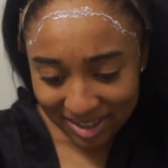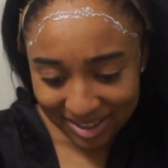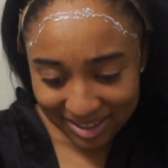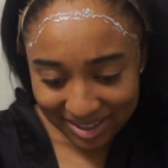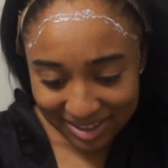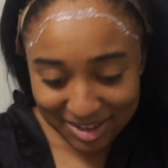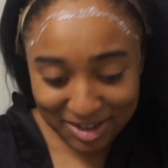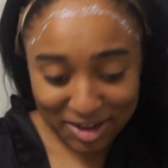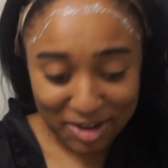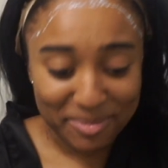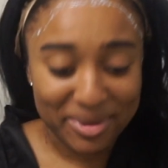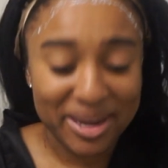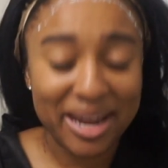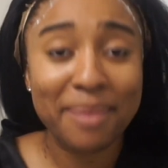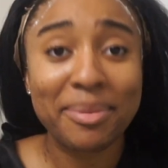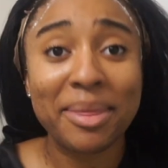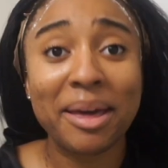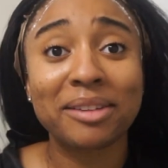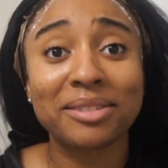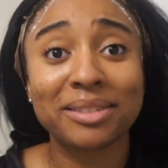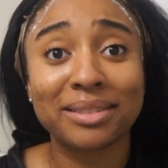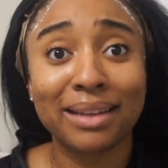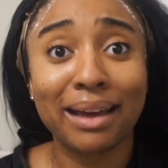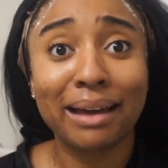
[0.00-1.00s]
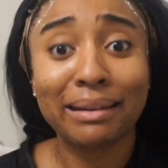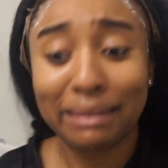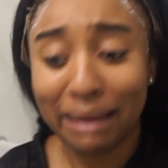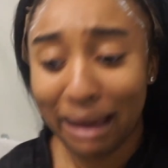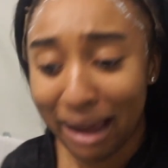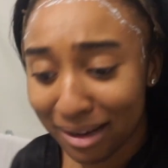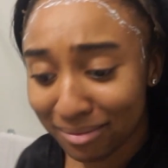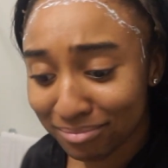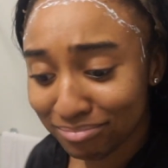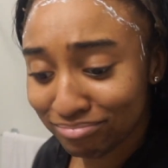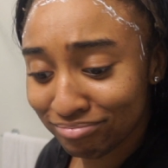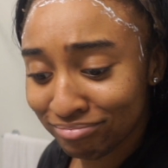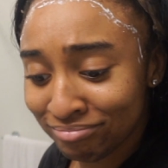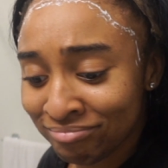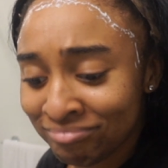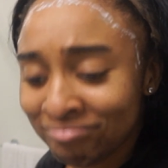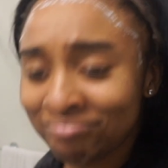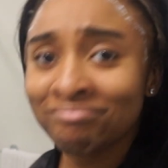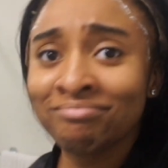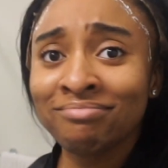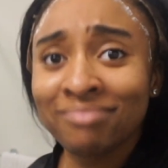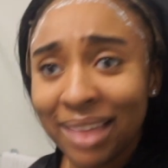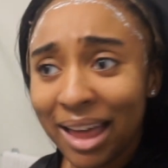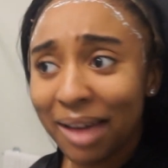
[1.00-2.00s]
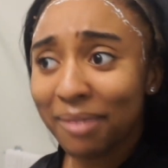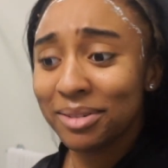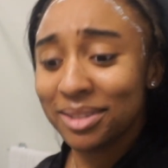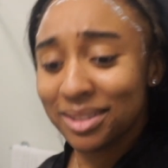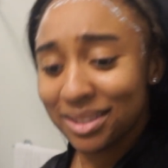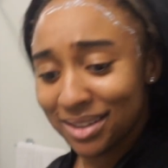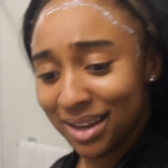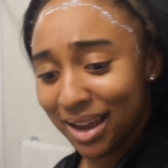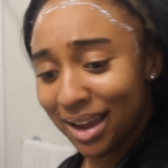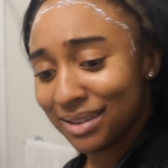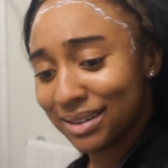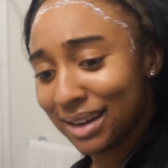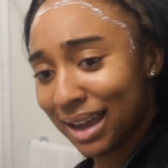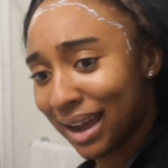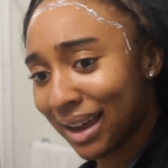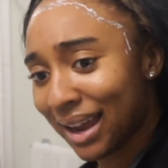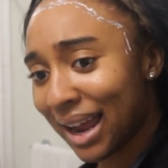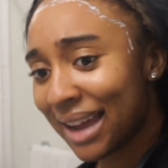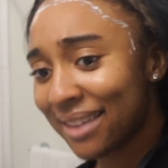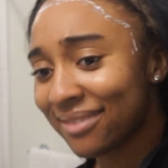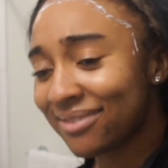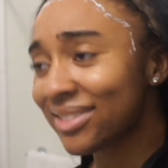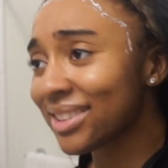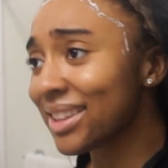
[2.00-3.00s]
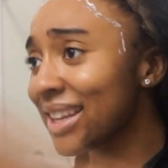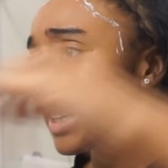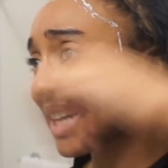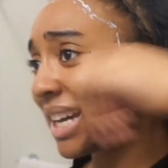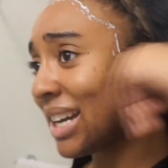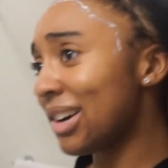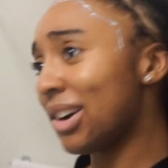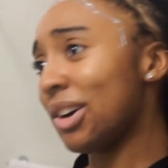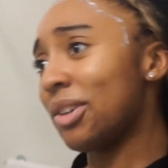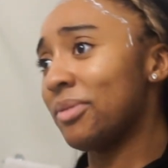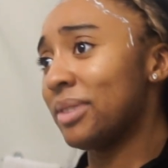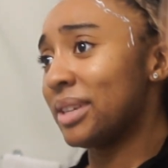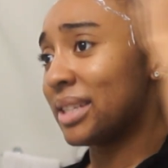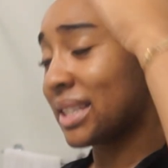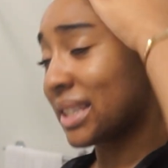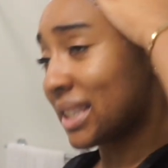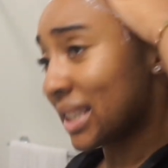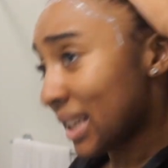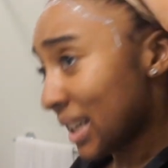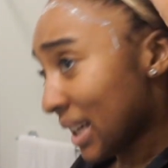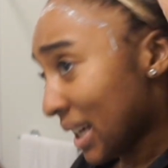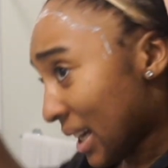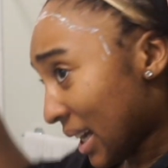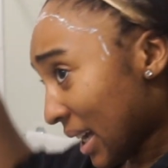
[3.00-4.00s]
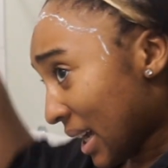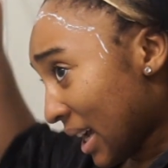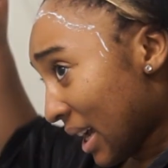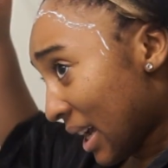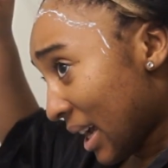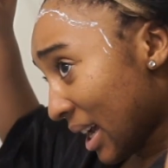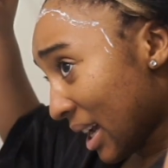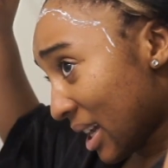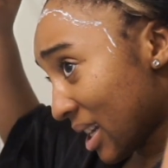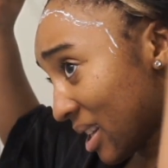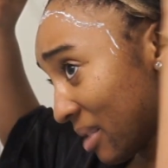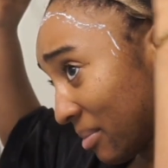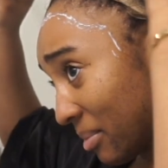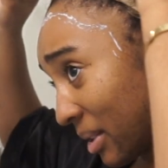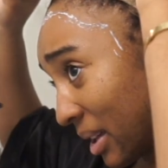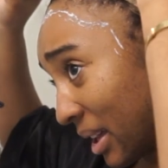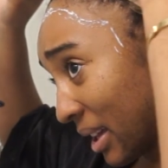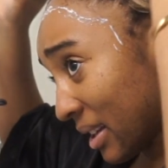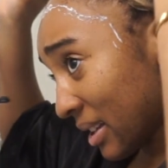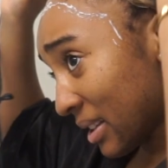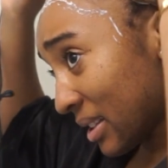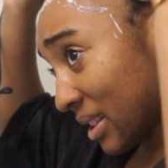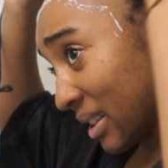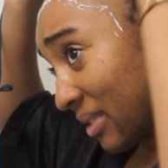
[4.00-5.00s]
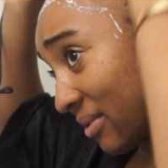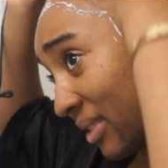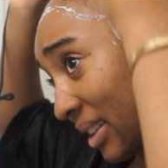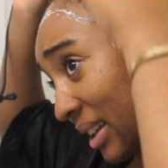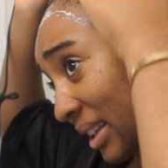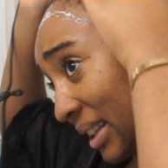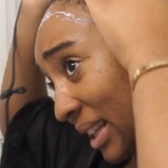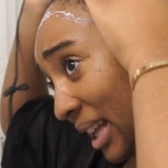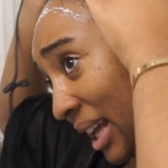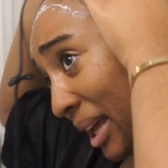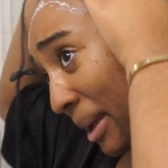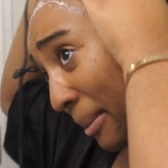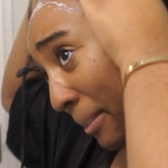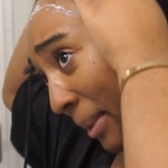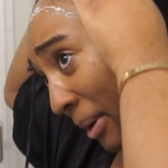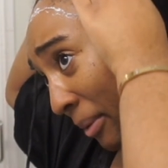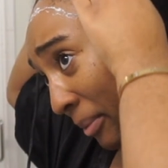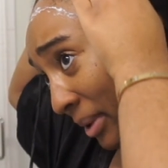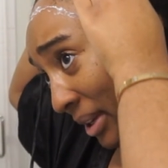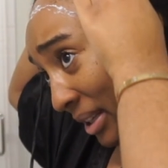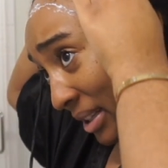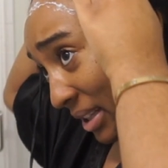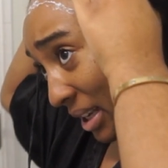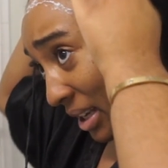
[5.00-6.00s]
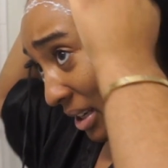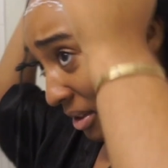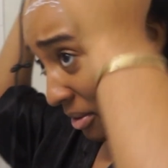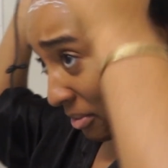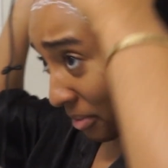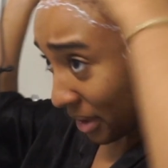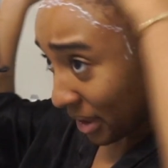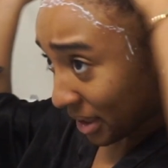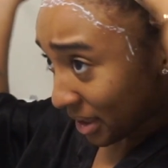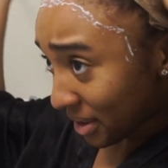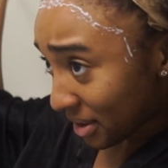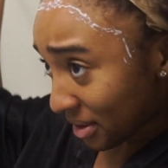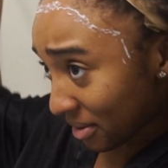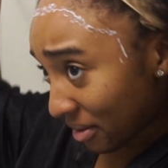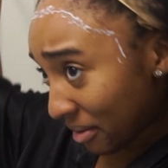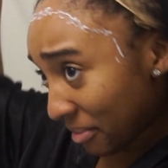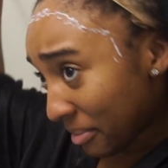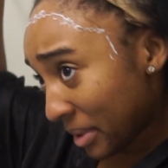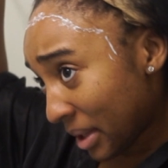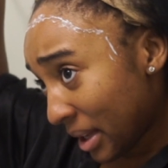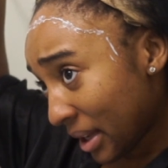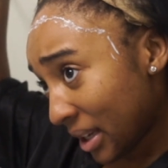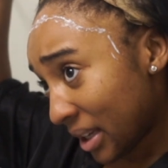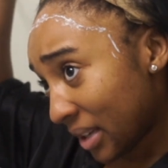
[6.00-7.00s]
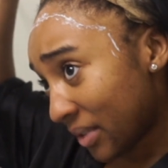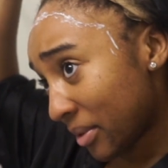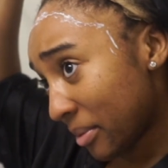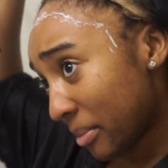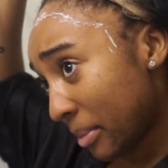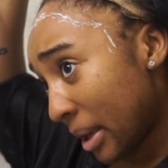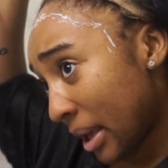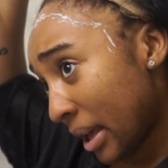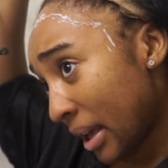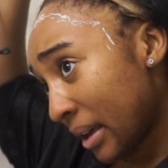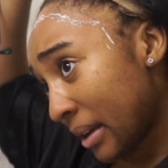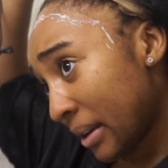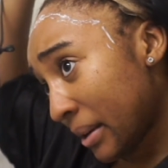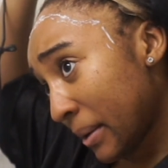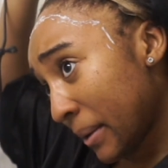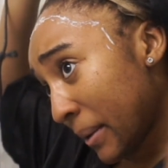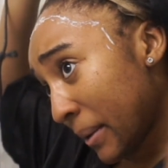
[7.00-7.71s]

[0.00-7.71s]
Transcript: No, man, that was a knot. That was a knot. I feel like I always end up getting stuff like that in my wigs anyway, so I'm not even mad.